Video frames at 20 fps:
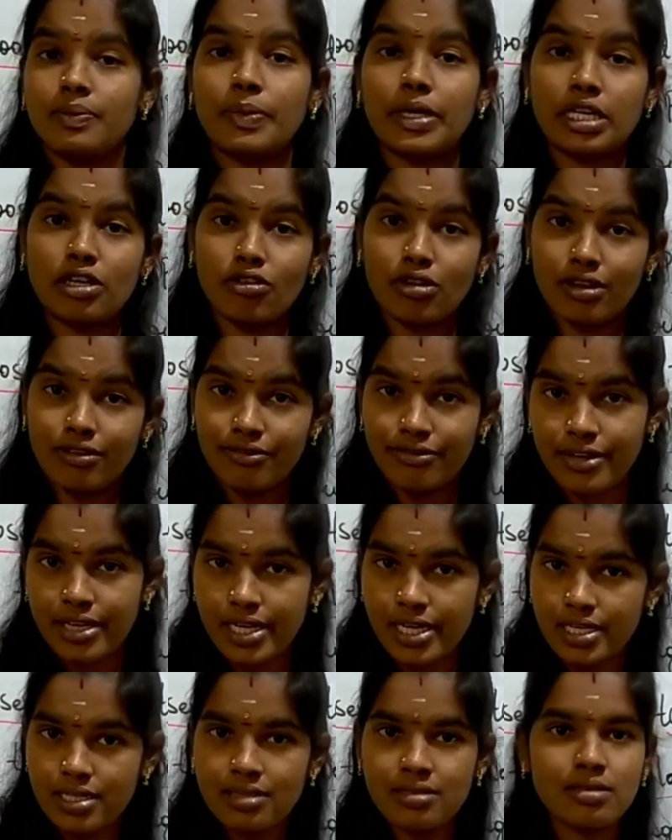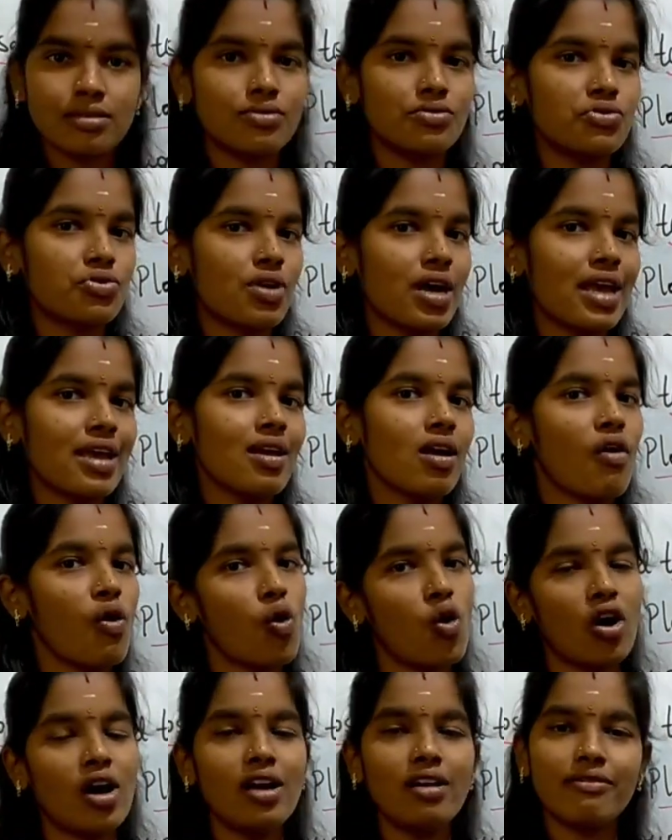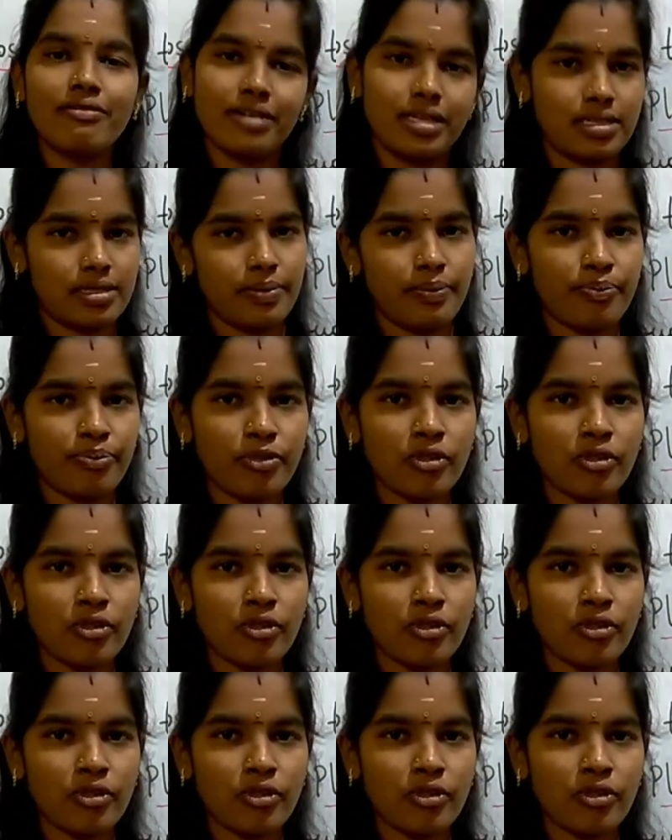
the particular field is dry or wet.